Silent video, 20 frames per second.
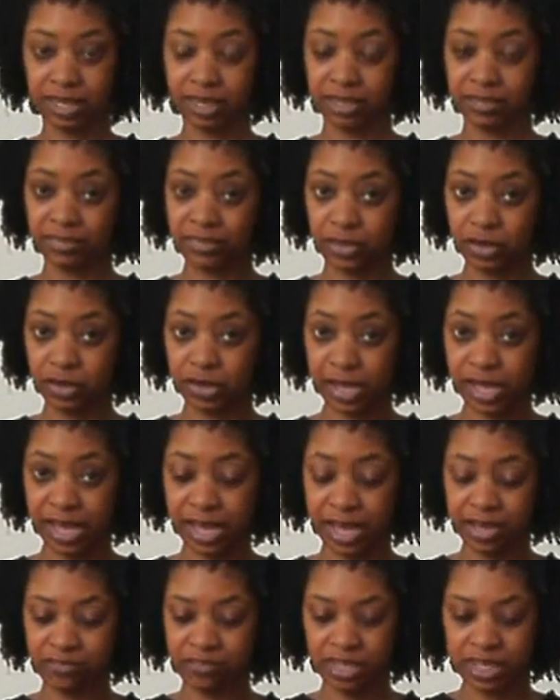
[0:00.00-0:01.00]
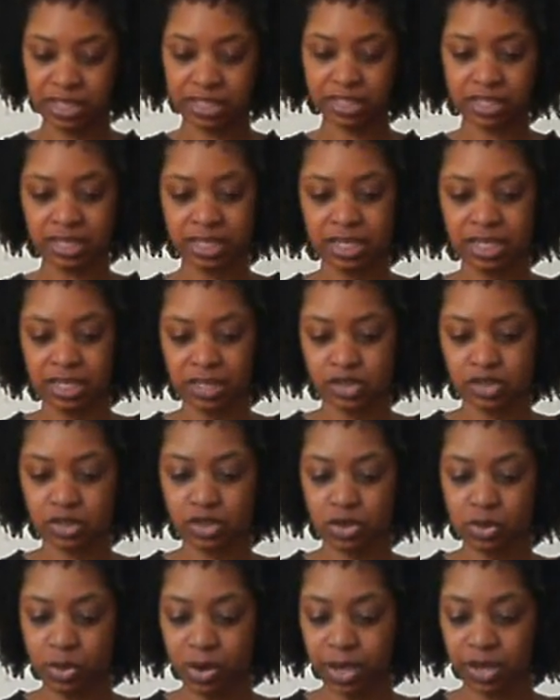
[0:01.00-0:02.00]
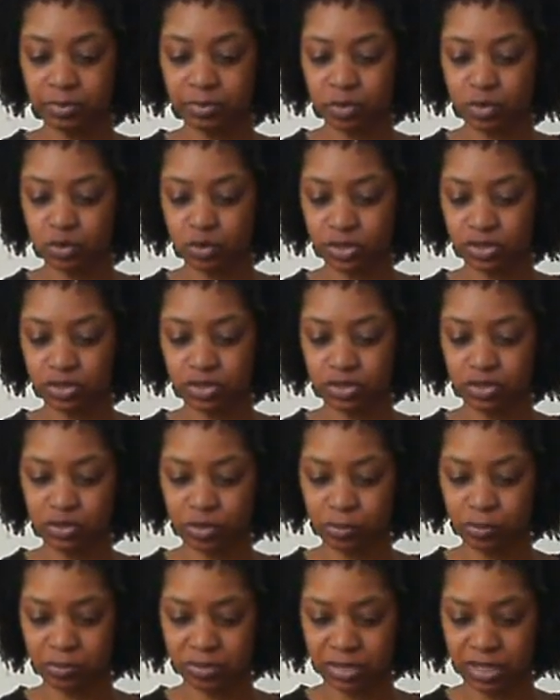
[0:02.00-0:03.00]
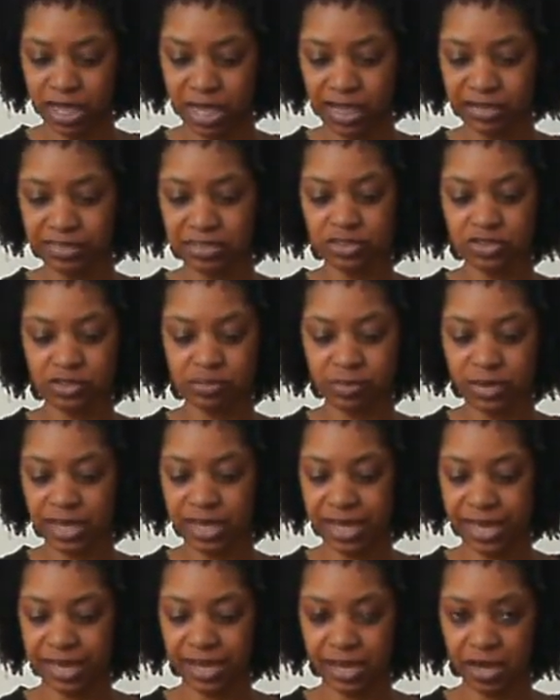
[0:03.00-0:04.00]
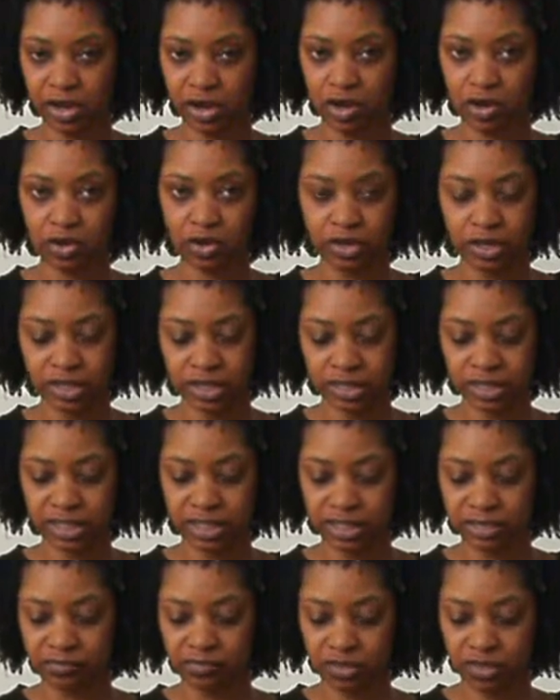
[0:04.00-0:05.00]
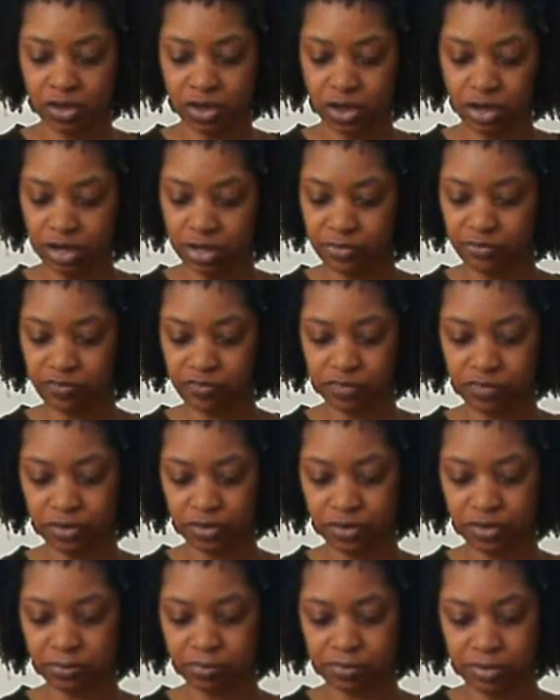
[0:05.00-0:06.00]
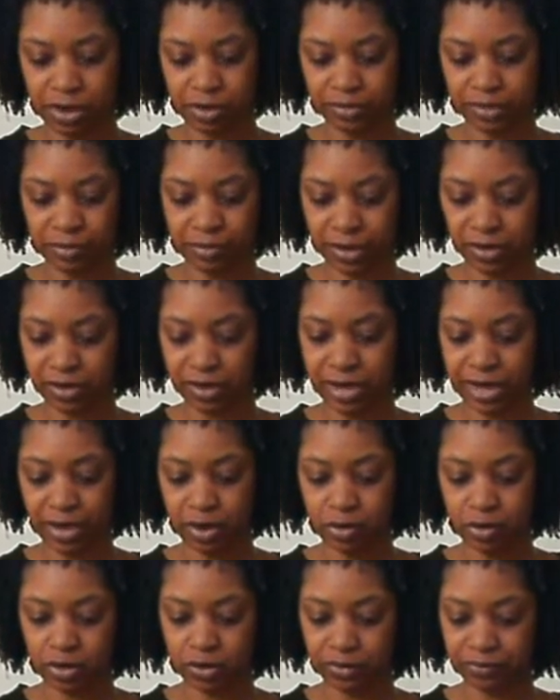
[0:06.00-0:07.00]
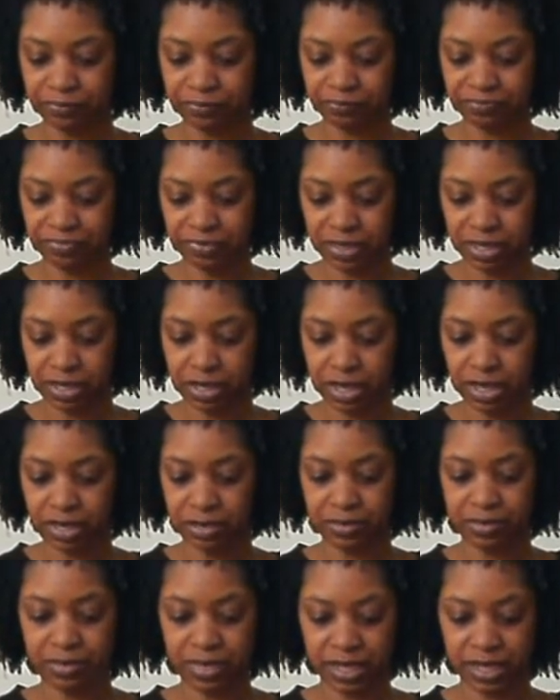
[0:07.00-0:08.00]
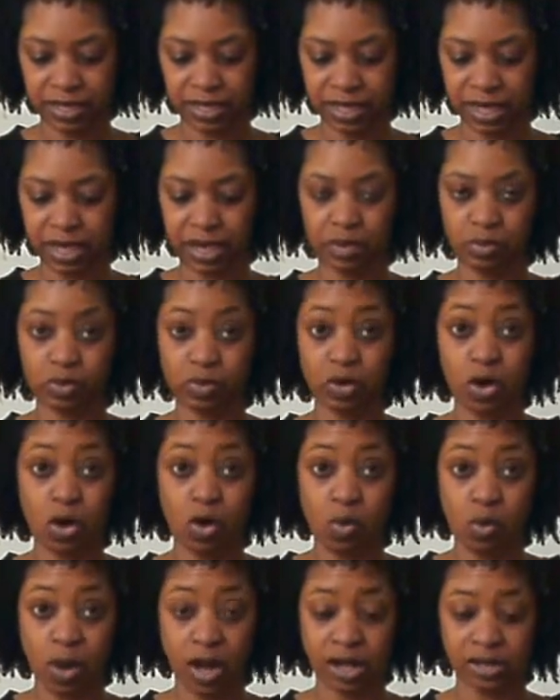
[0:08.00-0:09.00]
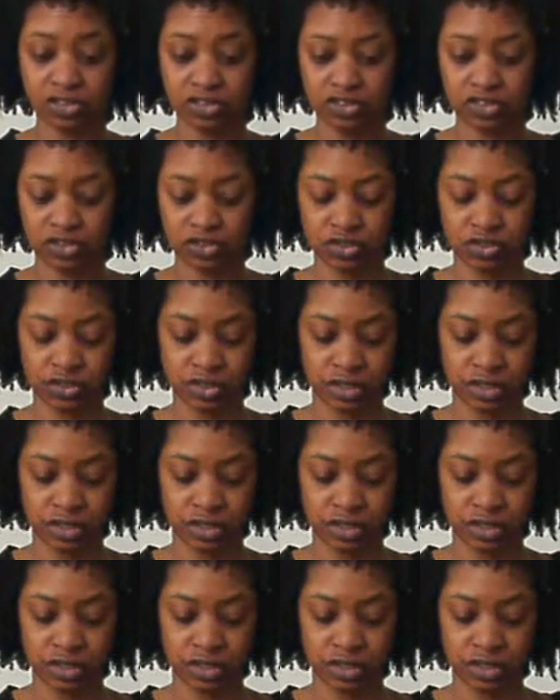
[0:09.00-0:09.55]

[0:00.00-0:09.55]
And there you have it. So I'm going to apply this to my hair, leave it on for probably about an hour, and then I will co-wash